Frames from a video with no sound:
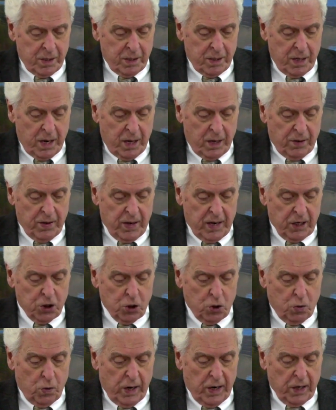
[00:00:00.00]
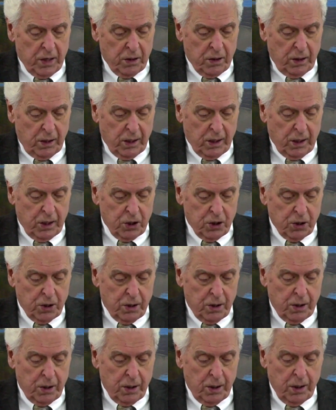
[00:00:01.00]
Now, that's quite a thing, isn't
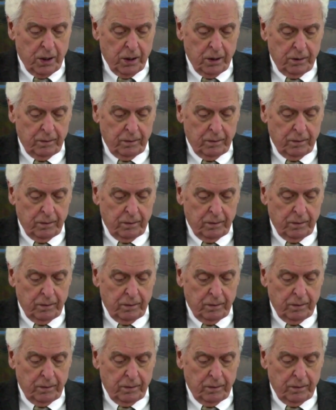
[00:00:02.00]
it, huh?